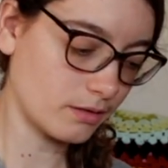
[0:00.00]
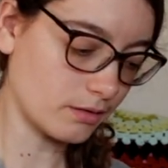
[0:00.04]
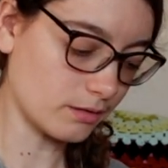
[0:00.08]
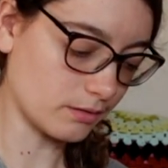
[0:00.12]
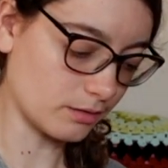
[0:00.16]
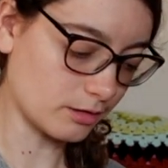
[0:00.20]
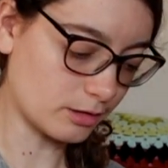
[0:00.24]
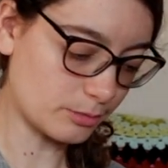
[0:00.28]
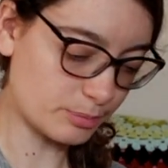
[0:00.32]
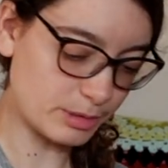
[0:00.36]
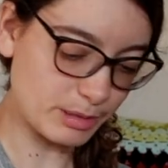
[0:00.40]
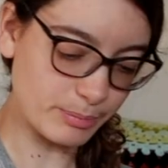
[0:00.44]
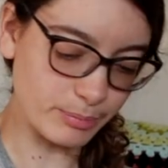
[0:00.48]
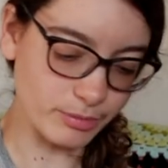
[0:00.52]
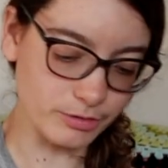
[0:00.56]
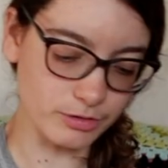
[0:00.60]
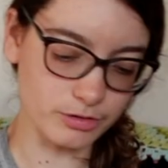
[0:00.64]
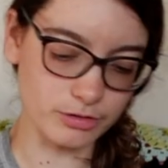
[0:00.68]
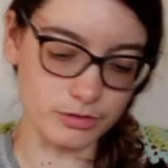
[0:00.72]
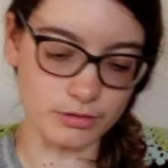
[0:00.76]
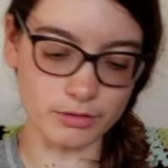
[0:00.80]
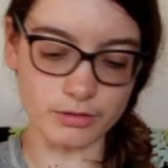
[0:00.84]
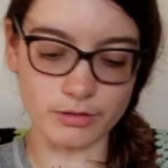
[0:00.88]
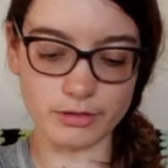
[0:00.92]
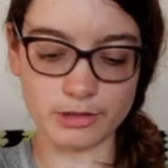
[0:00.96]
A lot of people
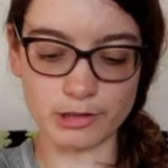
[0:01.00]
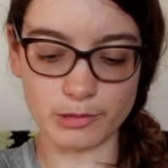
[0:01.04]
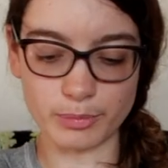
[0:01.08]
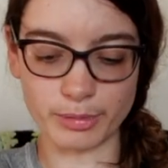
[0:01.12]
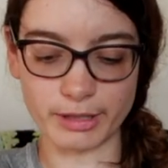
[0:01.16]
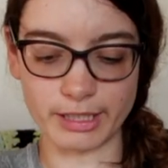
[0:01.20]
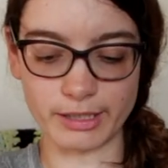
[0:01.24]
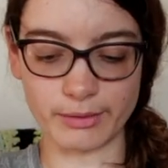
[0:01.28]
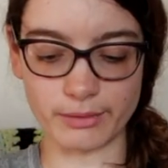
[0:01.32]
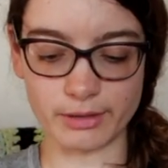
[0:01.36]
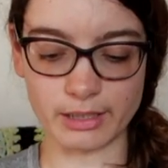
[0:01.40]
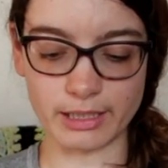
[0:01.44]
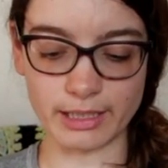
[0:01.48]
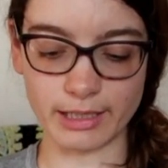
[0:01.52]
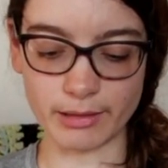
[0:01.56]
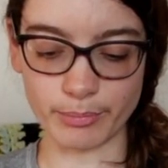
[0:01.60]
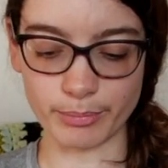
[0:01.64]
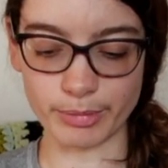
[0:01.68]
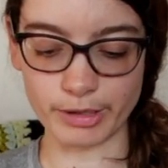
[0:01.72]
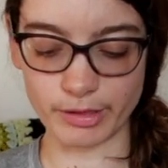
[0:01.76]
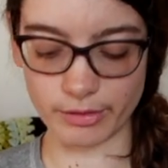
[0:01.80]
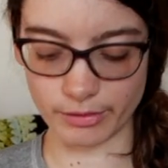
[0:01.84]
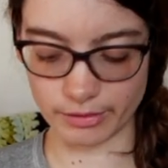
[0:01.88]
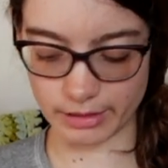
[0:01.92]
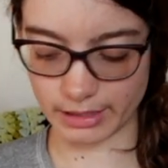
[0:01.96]
struggle to play with their hand
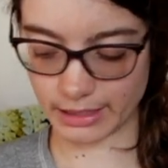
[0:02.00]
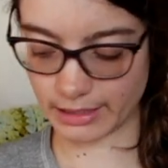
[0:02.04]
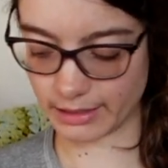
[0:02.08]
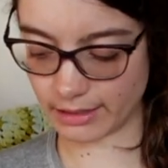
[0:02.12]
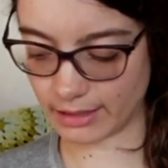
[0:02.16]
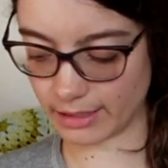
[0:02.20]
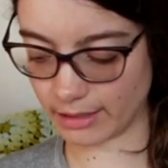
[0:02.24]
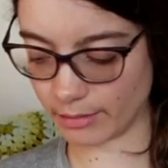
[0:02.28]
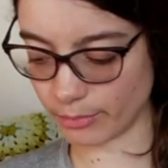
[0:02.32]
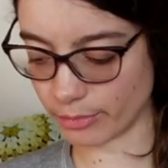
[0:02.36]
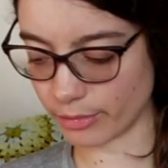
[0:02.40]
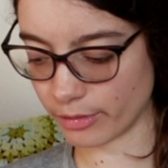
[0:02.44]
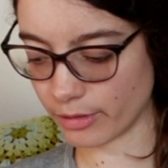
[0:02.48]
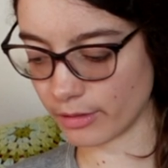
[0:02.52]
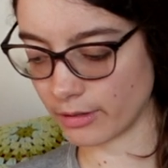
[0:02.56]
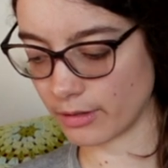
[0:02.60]
pan on their lap.